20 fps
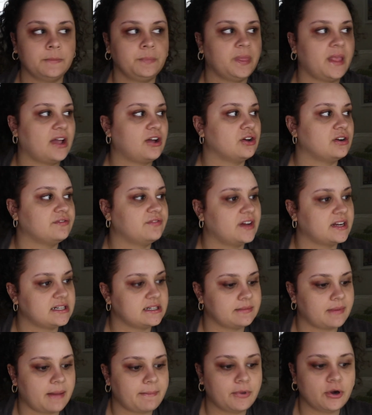I couldn't find it
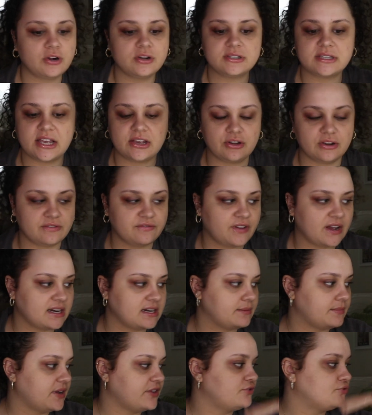in my purse. I couldn't find it
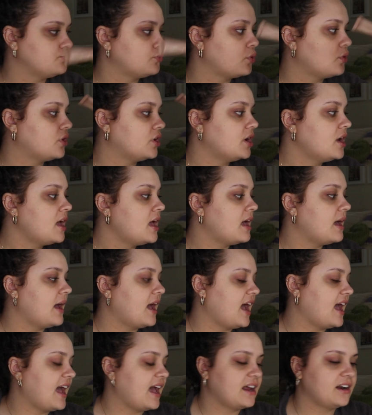in my drawer.
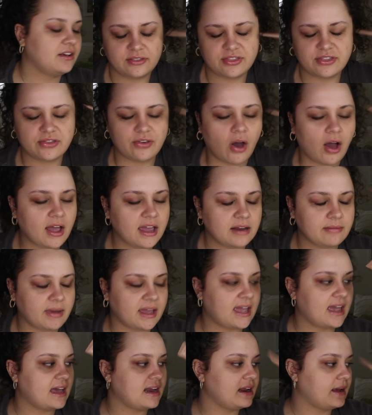I had a thought in my
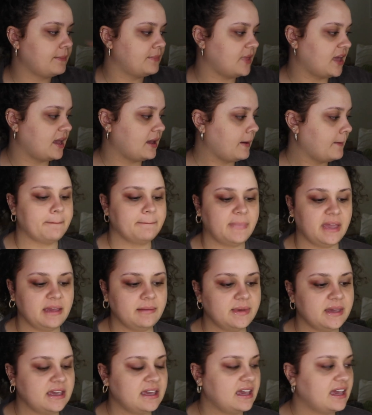head. I'm like,
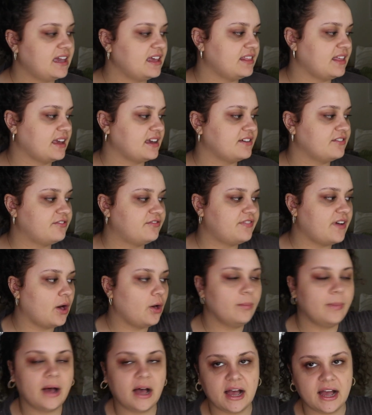maybe it, like,
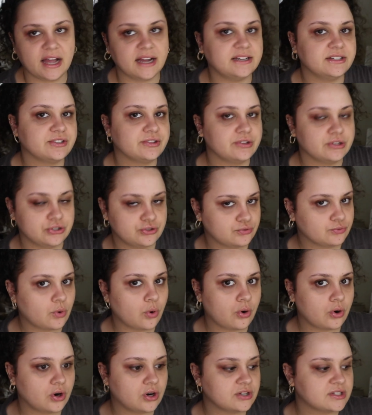fell behind the
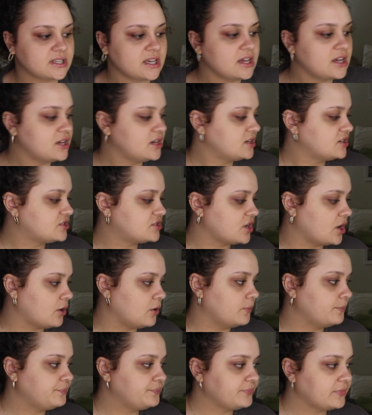drawers.
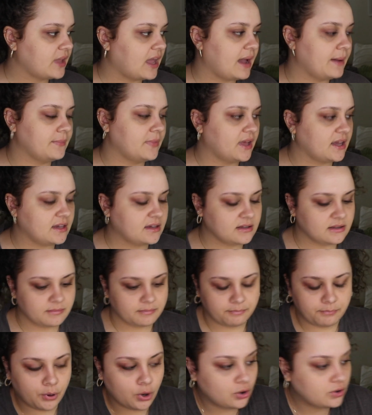So I'm like
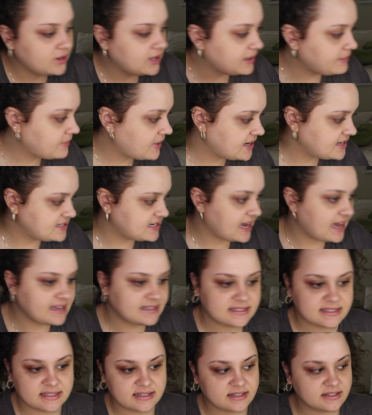pulling my
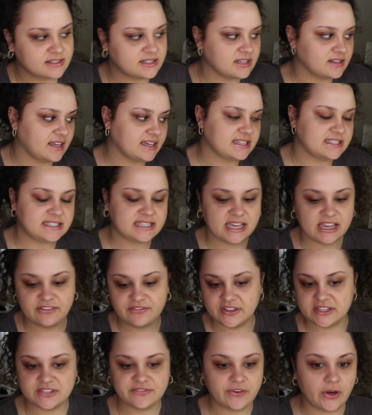desk to like see if
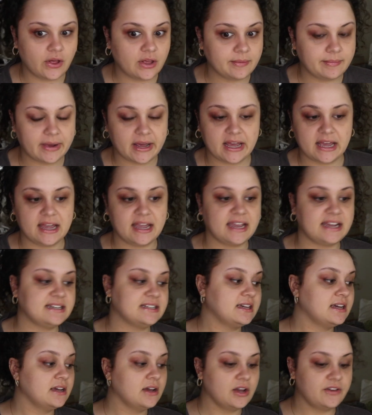it's fallen behind,
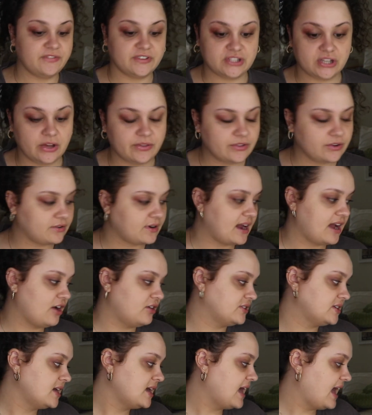if it's on the
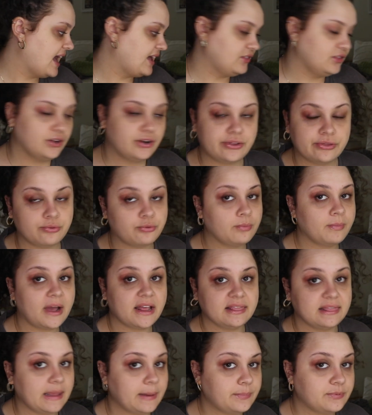ground. I look through my
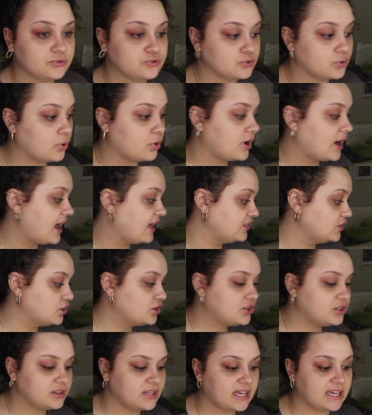lip drawer. I
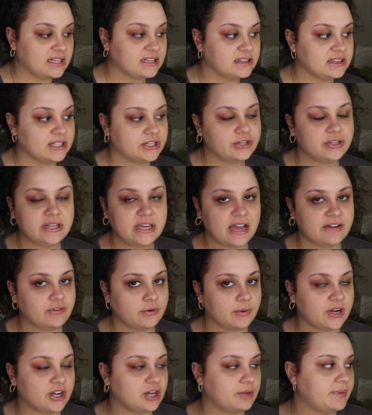look like literally
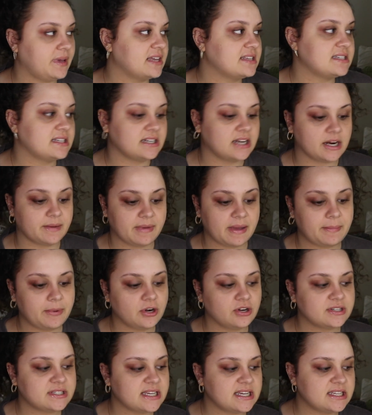everywhere it could be. It's in none of my
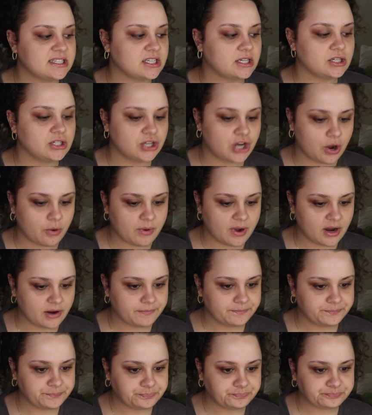purses, nowhere.
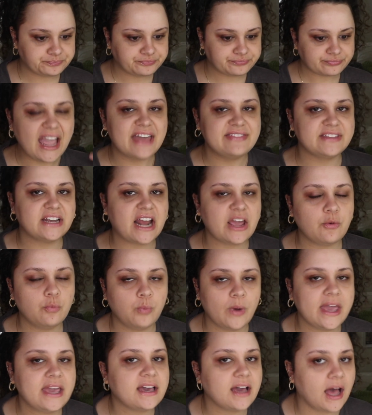And then I
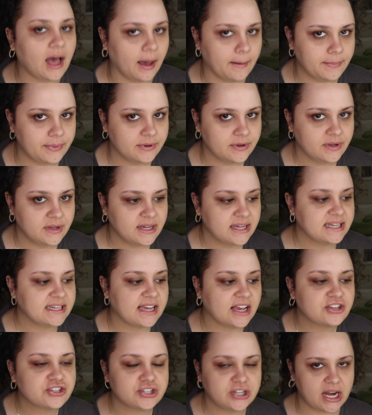wake up
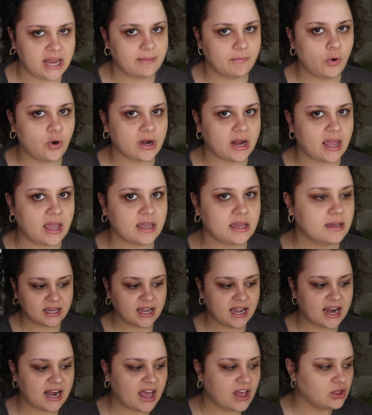yesterday morning
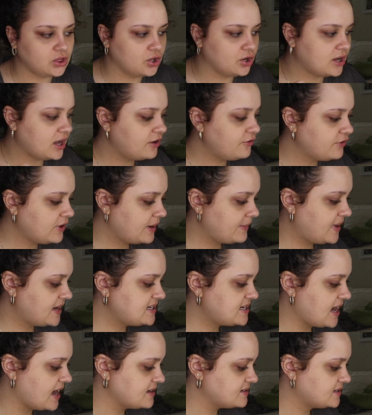and I look over at my
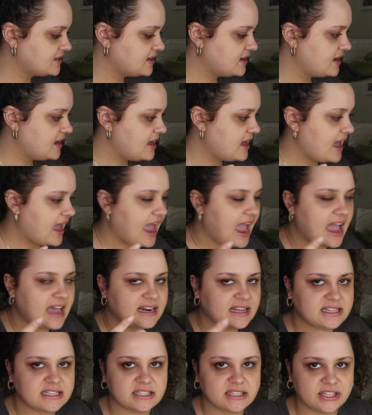desk and
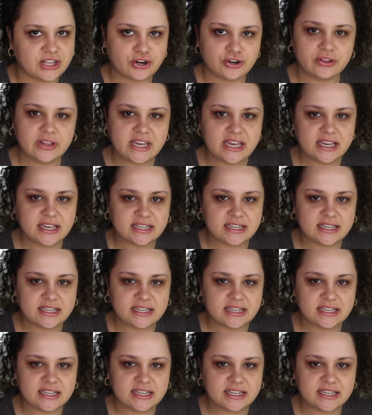it's literally